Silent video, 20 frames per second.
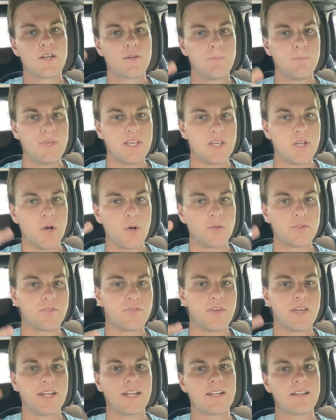be
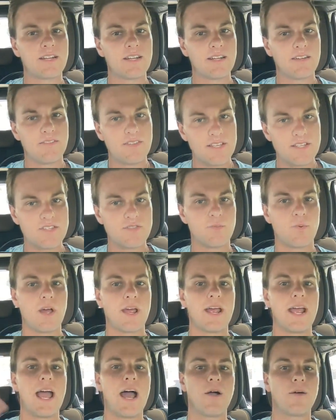cultivated in this way?
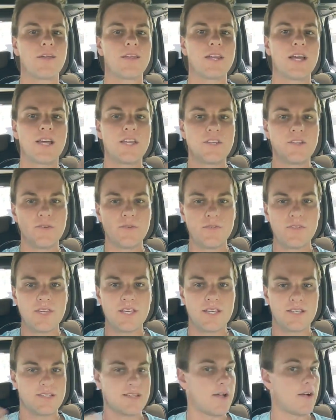How can I do
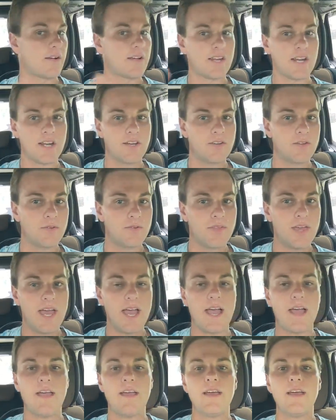this? How can I do
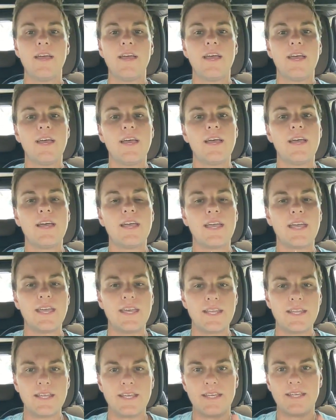that?
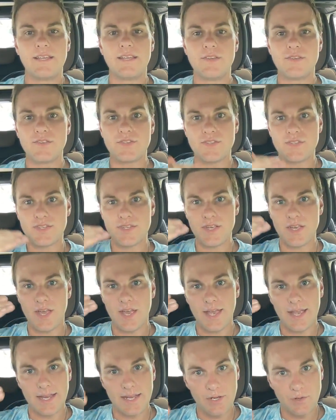It is
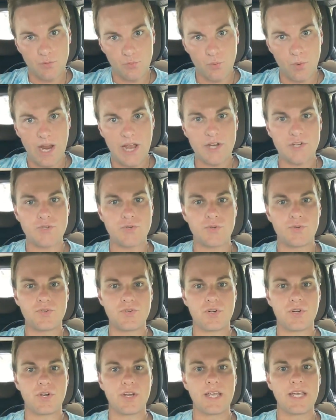a gradual
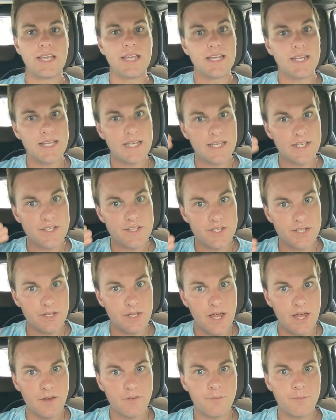journey. It is a
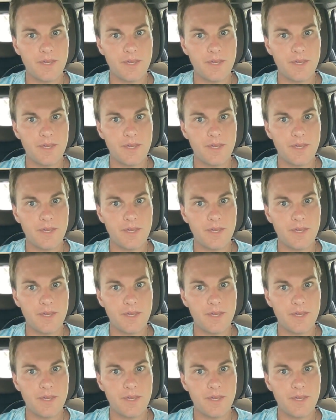lot of